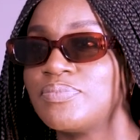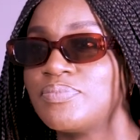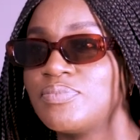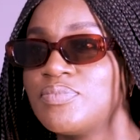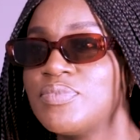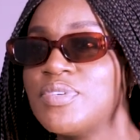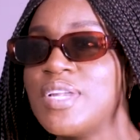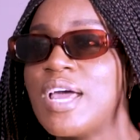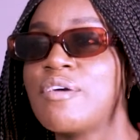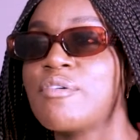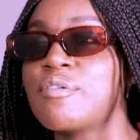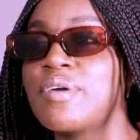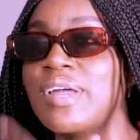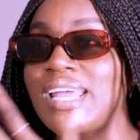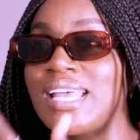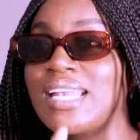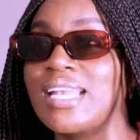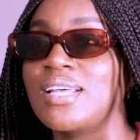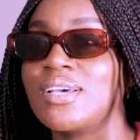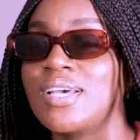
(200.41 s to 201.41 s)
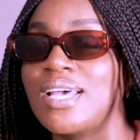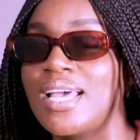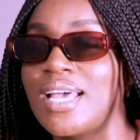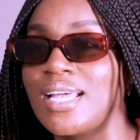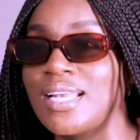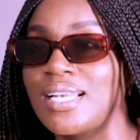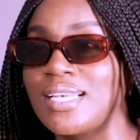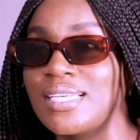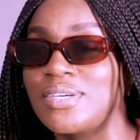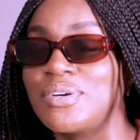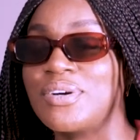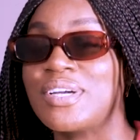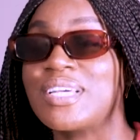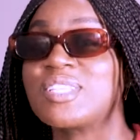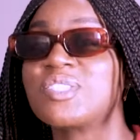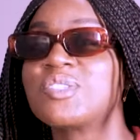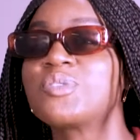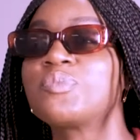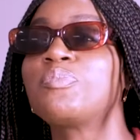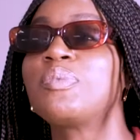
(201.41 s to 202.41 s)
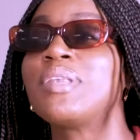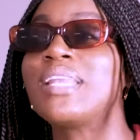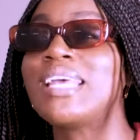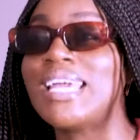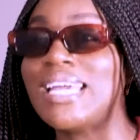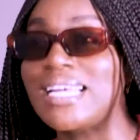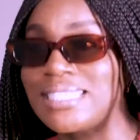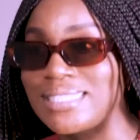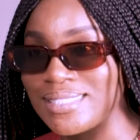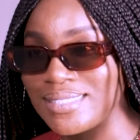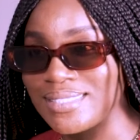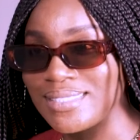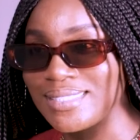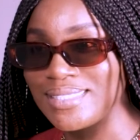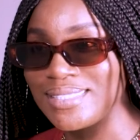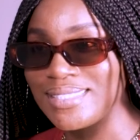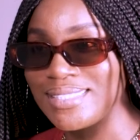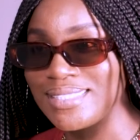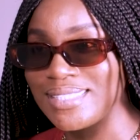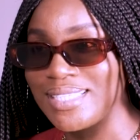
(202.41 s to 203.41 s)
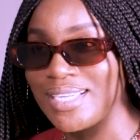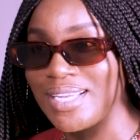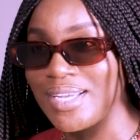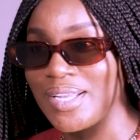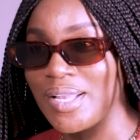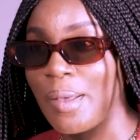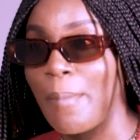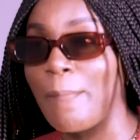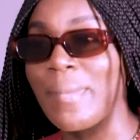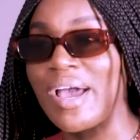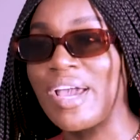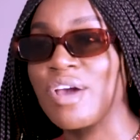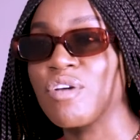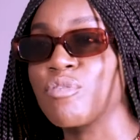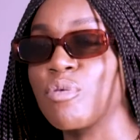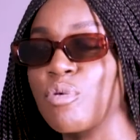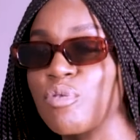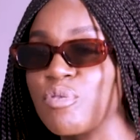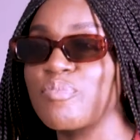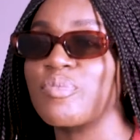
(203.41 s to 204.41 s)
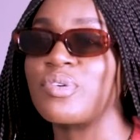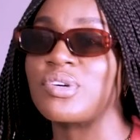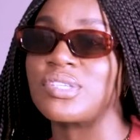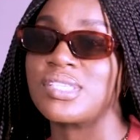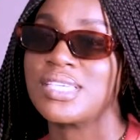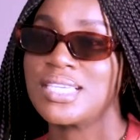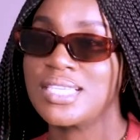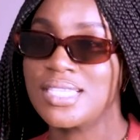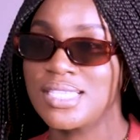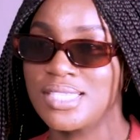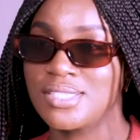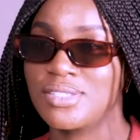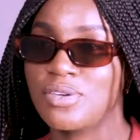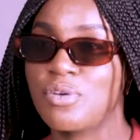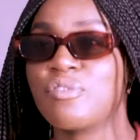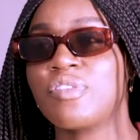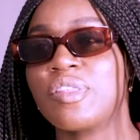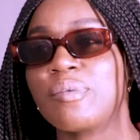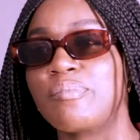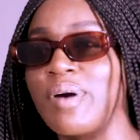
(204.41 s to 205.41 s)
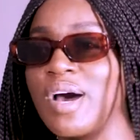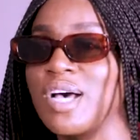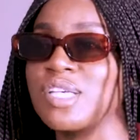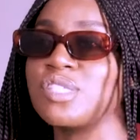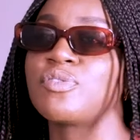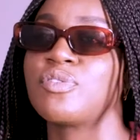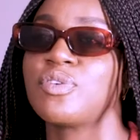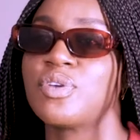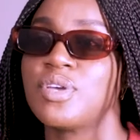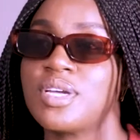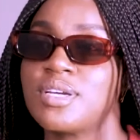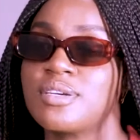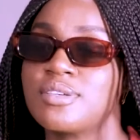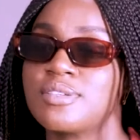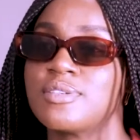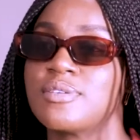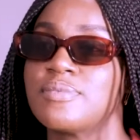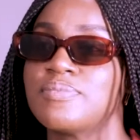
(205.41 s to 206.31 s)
narrate or explain my growth process over the past few years.